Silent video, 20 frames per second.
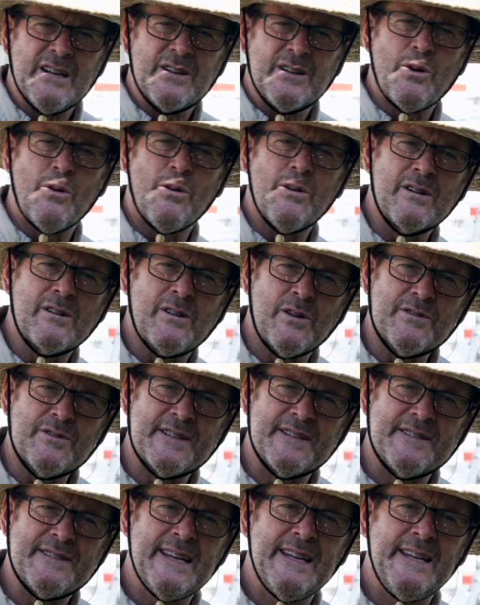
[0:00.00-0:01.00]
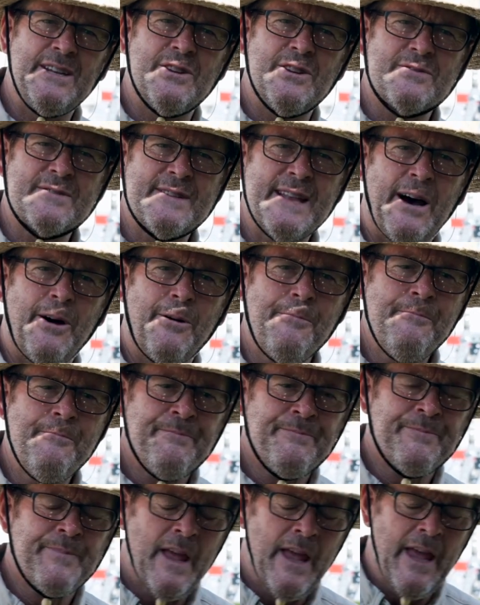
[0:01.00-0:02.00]
going close to 10 years now.
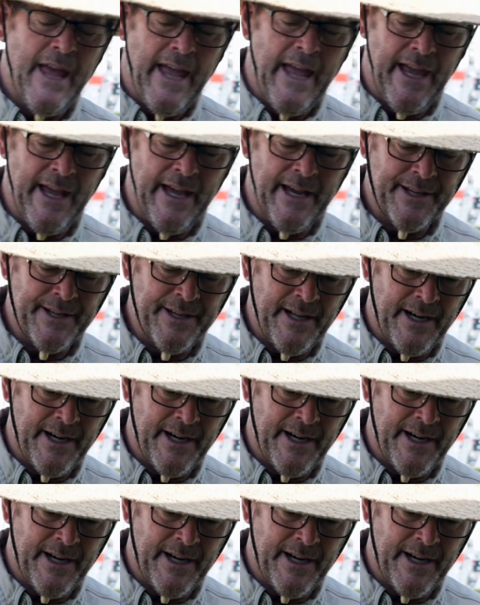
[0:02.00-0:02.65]
And